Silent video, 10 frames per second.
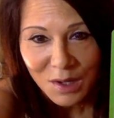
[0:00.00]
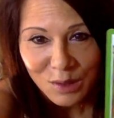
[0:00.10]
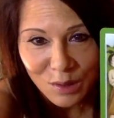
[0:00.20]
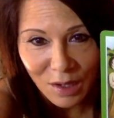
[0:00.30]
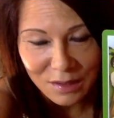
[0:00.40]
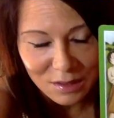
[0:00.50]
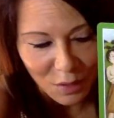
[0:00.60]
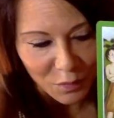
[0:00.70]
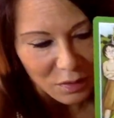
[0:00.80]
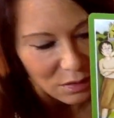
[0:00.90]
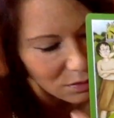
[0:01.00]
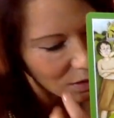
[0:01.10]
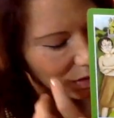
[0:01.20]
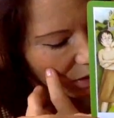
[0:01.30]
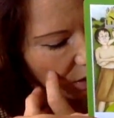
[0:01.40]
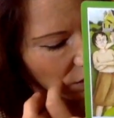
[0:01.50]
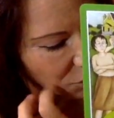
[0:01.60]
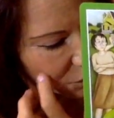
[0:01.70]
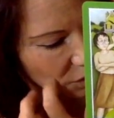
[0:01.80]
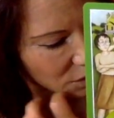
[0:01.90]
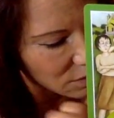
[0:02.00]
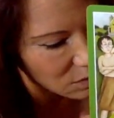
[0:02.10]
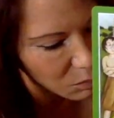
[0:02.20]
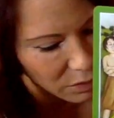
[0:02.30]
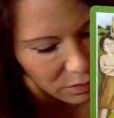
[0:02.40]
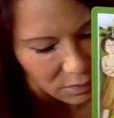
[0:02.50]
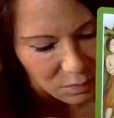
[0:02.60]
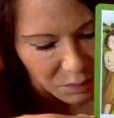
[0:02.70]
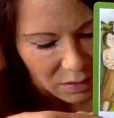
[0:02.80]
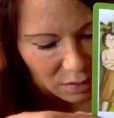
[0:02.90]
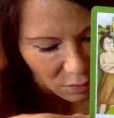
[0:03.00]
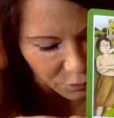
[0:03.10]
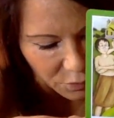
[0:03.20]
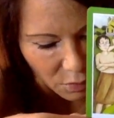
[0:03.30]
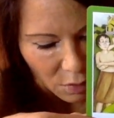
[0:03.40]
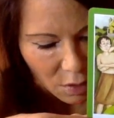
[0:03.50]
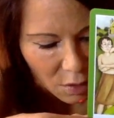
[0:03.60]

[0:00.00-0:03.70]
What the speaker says: So I definitely feel this month is be careful